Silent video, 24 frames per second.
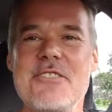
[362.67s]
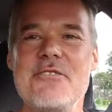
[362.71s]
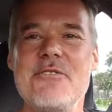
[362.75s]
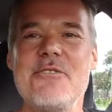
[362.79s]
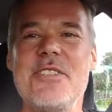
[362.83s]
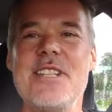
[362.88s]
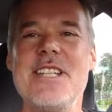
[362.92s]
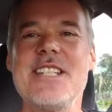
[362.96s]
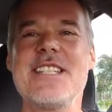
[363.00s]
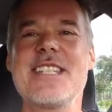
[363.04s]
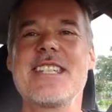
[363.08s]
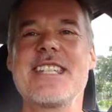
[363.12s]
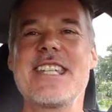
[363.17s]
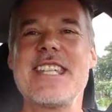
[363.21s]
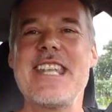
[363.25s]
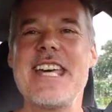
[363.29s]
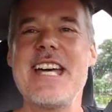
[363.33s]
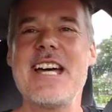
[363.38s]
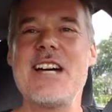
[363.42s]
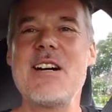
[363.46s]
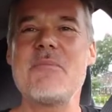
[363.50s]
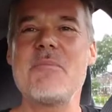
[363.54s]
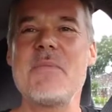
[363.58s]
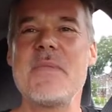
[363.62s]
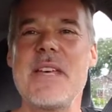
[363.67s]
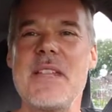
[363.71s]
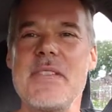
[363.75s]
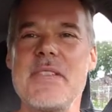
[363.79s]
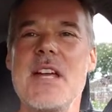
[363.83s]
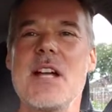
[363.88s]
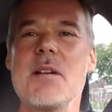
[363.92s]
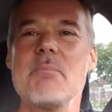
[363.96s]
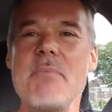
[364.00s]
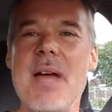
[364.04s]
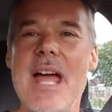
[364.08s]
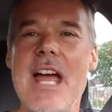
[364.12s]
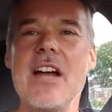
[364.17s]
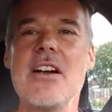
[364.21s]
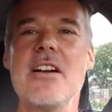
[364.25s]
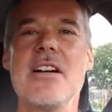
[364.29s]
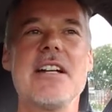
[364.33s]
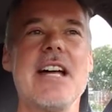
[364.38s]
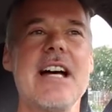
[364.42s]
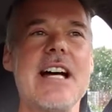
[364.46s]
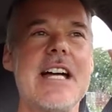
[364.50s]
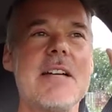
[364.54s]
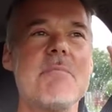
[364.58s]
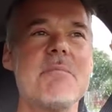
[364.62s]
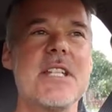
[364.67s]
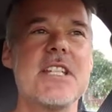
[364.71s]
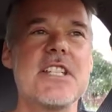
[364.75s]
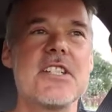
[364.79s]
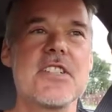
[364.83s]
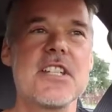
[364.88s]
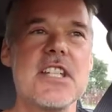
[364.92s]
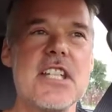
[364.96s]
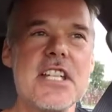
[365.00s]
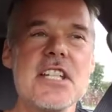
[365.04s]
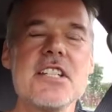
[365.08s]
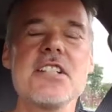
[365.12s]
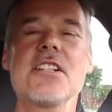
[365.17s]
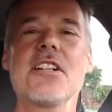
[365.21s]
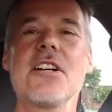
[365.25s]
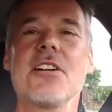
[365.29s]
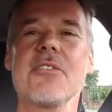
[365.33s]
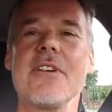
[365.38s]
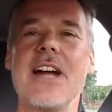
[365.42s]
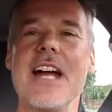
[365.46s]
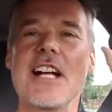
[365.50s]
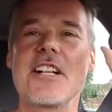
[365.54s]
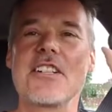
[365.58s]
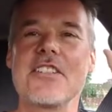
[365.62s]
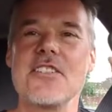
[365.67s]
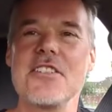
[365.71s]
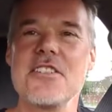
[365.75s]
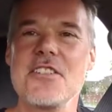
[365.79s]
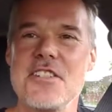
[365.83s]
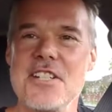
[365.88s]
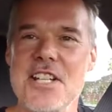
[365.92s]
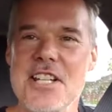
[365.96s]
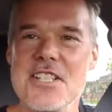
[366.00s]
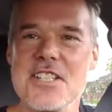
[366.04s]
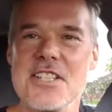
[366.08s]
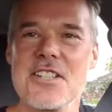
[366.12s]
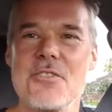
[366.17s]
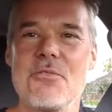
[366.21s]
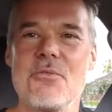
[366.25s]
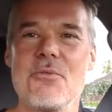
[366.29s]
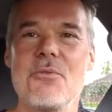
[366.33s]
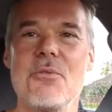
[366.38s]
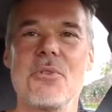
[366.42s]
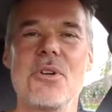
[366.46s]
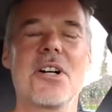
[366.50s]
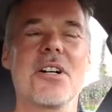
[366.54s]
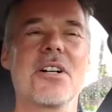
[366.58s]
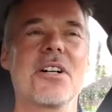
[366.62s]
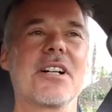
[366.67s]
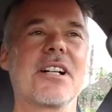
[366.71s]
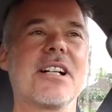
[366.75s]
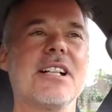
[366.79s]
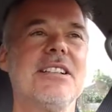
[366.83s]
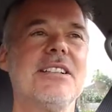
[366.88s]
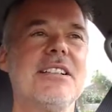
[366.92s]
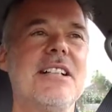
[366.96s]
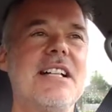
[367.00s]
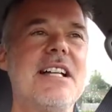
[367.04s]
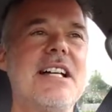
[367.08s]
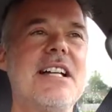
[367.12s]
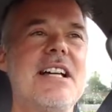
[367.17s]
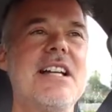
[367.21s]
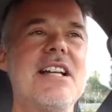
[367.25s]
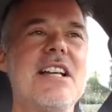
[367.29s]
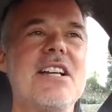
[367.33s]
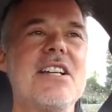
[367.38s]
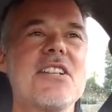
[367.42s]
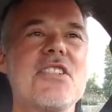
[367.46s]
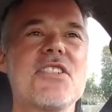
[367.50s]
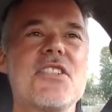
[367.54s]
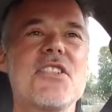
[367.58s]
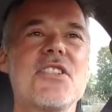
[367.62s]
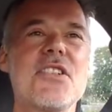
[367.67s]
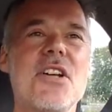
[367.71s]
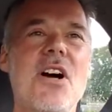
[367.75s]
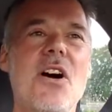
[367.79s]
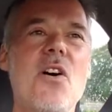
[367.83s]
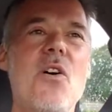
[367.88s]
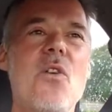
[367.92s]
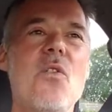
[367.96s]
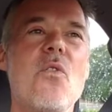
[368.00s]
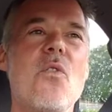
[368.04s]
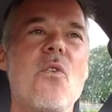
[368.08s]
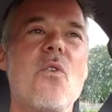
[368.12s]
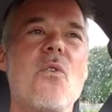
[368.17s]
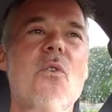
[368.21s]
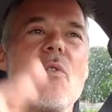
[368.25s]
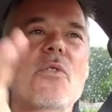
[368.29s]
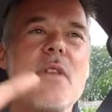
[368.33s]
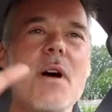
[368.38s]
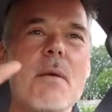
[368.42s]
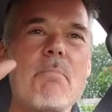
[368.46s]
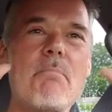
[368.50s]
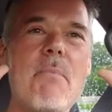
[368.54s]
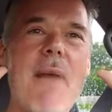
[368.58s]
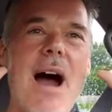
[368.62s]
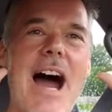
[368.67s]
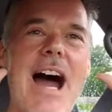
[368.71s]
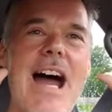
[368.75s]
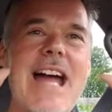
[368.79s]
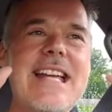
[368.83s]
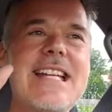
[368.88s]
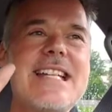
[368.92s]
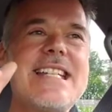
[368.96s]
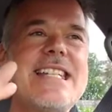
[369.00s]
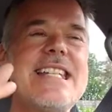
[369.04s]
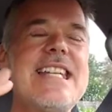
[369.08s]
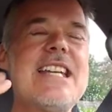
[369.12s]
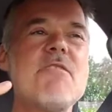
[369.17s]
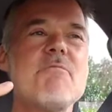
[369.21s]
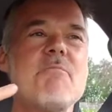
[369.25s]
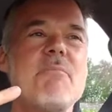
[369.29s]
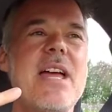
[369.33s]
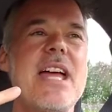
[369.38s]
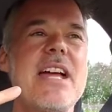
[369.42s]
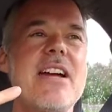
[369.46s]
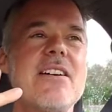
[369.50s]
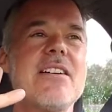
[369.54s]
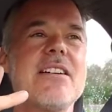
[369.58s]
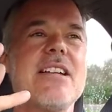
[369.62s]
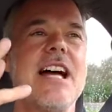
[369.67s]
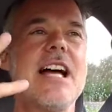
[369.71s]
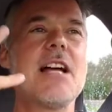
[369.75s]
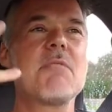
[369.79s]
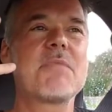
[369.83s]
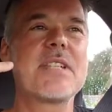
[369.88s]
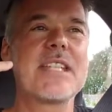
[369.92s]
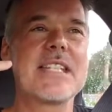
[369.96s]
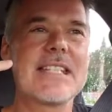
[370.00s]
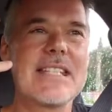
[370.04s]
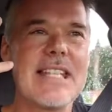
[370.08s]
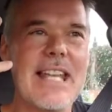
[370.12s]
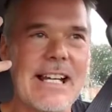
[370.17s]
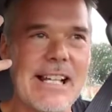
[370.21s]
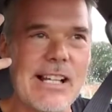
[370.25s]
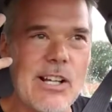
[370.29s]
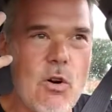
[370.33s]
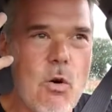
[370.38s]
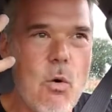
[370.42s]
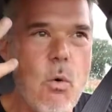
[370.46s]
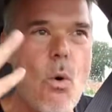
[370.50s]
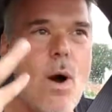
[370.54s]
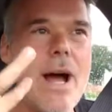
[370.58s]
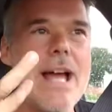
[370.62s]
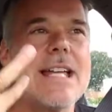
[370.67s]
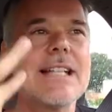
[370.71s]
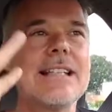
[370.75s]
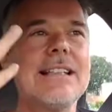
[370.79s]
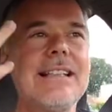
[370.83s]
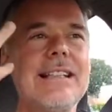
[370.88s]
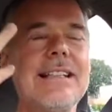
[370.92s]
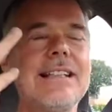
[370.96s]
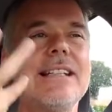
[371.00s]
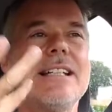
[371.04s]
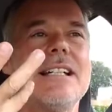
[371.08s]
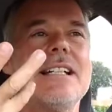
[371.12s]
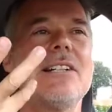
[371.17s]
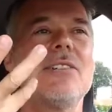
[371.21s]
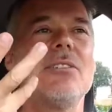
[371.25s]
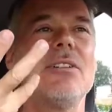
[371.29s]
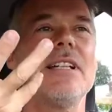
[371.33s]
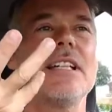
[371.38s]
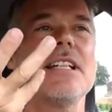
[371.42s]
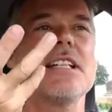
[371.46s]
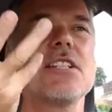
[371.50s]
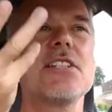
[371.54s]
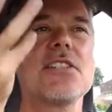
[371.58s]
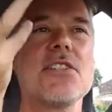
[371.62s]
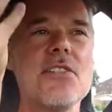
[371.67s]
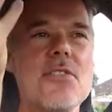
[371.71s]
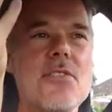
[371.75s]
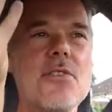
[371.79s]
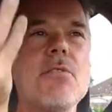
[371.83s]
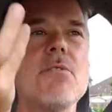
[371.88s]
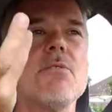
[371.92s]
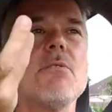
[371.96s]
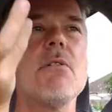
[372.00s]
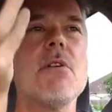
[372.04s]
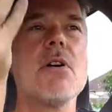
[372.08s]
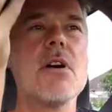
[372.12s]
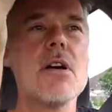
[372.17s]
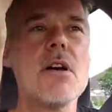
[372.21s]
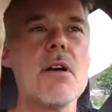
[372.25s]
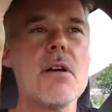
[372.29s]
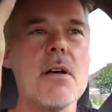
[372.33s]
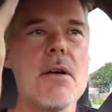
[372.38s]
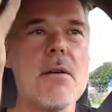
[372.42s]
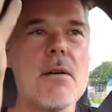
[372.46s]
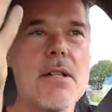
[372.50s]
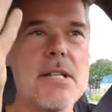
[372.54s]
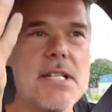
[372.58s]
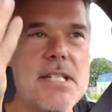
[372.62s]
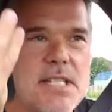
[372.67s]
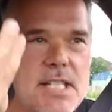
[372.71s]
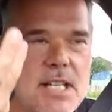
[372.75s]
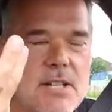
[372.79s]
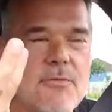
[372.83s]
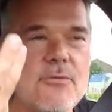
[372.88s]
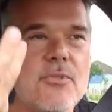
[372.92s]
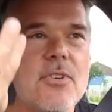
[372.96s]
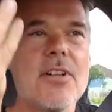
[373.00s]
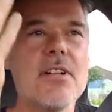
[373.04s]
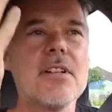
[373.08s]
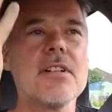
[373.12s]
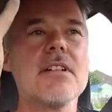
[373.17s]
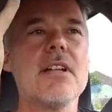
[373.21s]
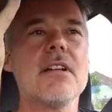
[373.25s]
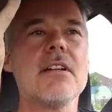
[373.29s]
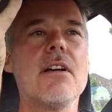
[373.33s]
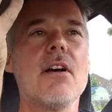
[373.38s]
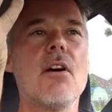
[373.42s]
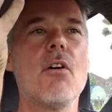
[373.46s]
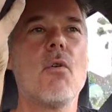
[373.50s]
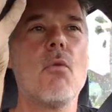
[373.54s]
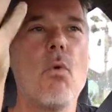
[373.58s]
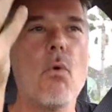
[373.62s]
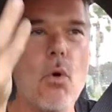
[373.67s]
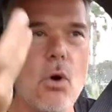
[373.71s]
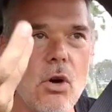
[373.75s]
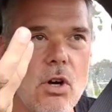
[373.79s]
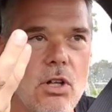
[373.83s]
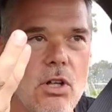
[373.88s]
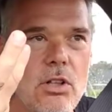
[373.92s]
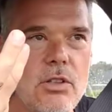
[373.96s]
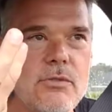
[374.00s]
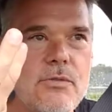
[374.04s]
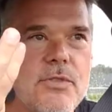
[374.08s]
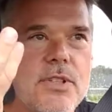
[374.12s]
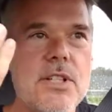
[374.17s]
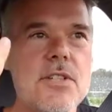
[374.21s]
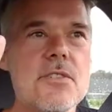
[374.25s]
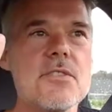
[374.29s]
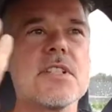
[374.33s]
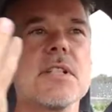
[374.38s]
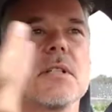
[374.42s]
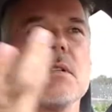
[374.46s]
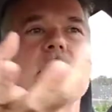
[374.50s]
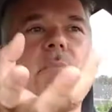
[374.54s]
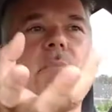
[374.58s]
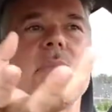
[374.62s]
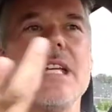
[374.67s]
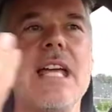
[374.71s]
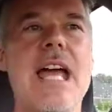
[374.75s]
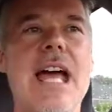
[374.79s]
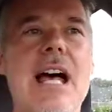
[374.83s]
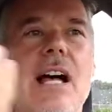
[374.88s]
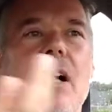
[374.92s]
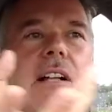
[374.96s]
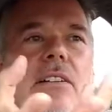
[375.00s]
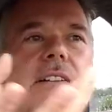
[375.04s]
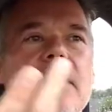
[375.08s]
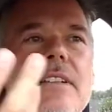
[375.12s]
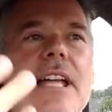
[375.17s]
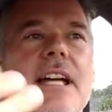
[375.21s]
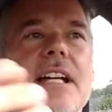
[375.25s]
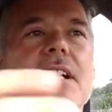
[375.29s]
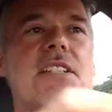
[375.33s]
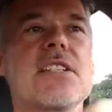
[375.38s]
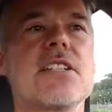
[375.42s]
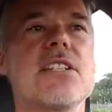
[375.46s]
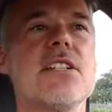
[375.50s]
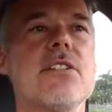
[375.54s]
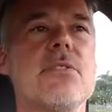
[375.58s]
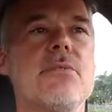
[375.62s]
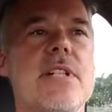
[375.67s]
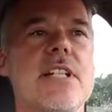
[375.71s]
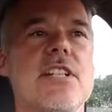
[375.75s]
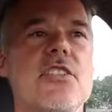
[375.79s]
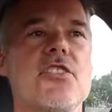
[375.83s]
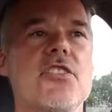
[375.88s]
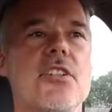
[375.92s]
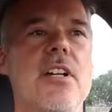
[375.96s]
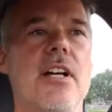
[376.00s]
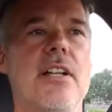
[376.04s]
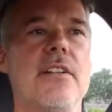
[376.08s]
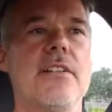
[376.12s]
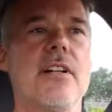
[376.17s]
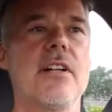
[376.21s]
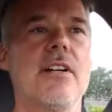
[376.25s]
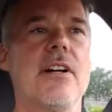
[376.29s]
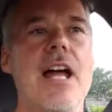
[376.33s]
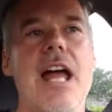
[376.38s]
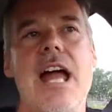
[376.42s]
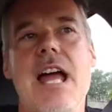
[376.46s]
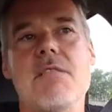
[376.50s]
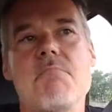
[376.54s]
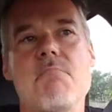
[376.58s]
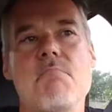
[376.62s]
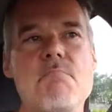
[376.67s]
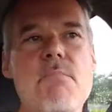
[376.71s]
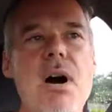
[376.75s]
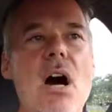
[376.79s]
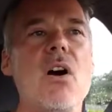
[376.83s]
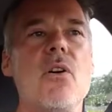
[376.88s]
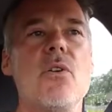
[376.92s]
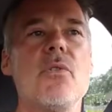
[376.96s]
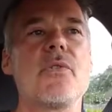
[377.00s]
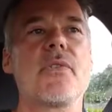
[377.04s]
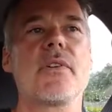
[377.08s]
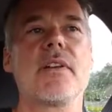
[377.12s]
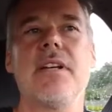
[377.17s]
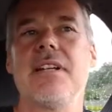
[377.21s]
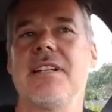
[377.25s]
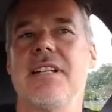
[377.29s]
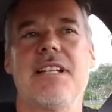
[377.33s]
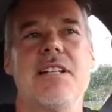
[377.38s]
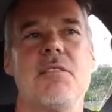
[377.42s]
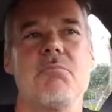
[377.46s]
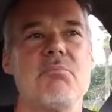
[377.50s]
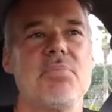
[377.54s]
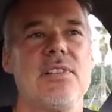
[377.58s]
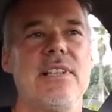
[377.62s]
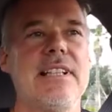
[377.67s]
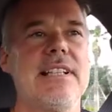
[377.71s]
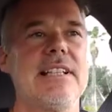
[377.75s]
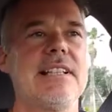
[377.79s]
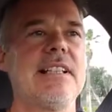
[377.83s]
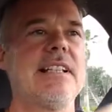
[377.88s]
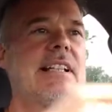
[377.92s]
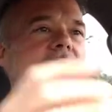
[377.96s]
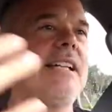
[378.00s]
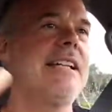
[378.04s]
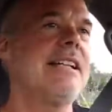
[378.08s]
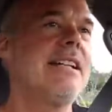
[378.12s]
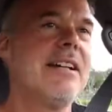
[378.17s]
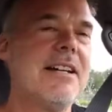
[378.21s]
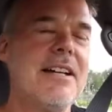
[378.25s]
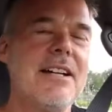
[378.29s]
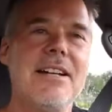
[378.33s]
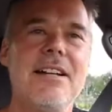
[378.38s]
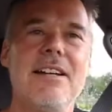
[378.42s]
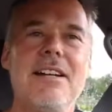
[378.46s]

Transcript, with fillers: convince them that their paradigm is incorrect or doesn't work. So the idea of paradigms is that quite literally two different worldviews can be held next to each other and both can completely